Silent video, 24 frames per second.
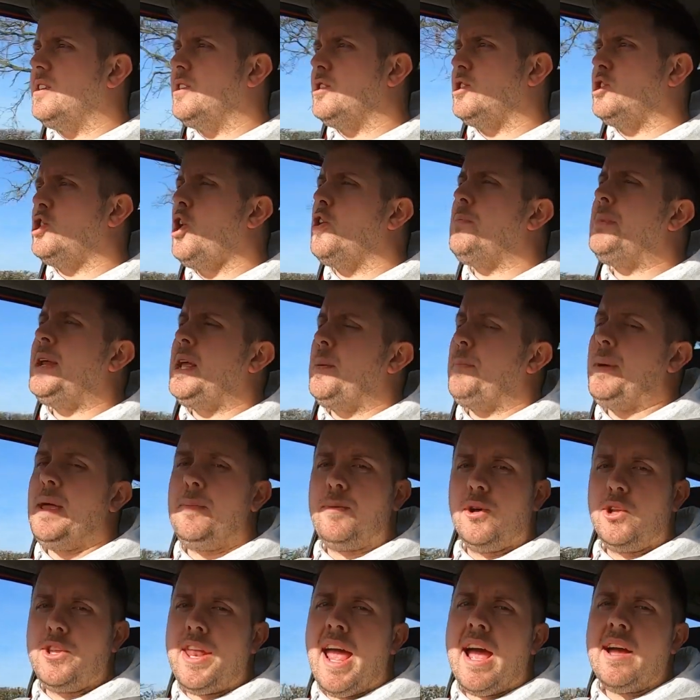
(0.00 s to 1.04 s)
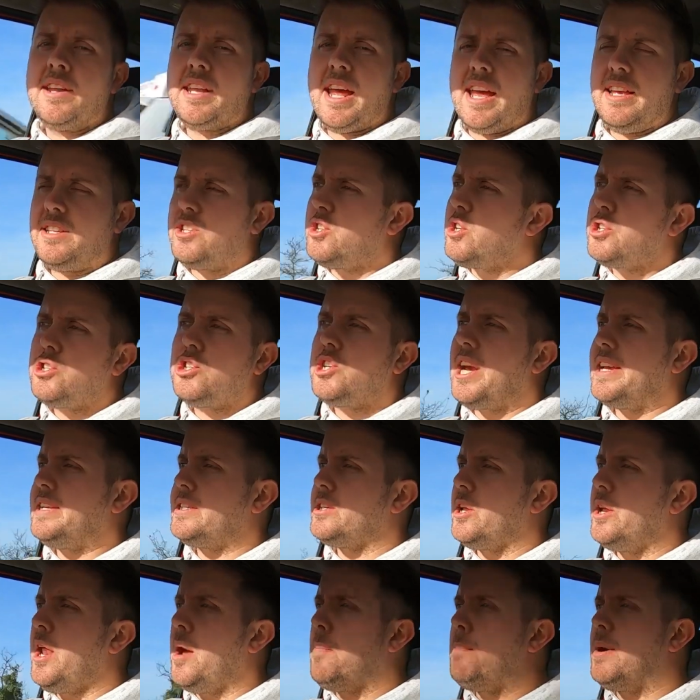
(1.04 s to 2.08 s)
So many people nowadays just chase
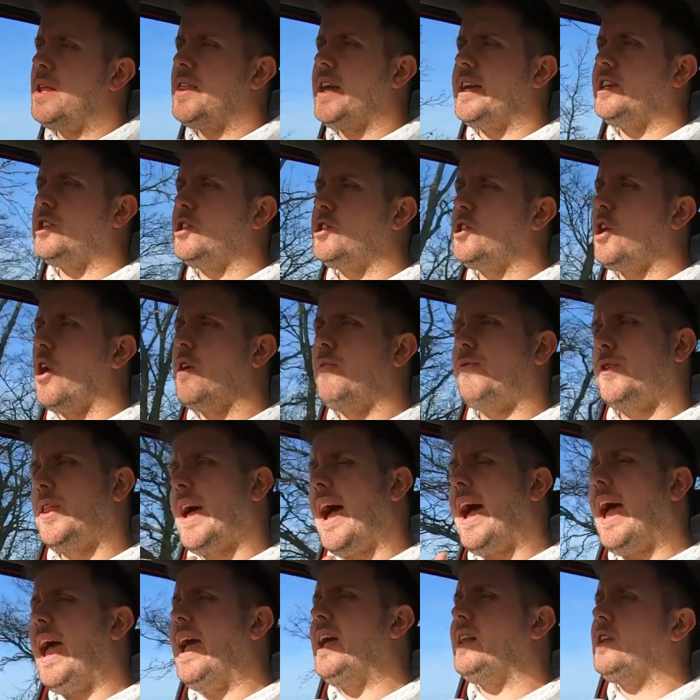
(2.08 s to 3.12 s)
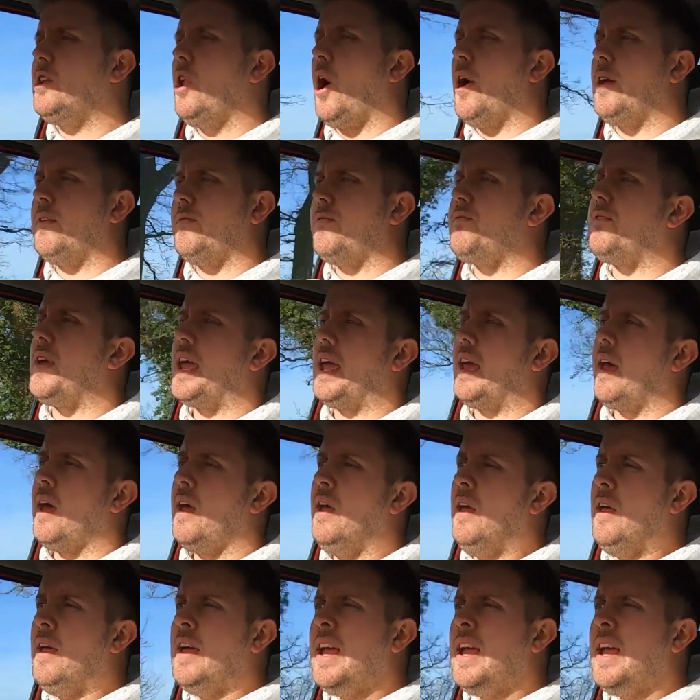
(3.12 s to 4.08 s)
a number, they just go for that headline figure,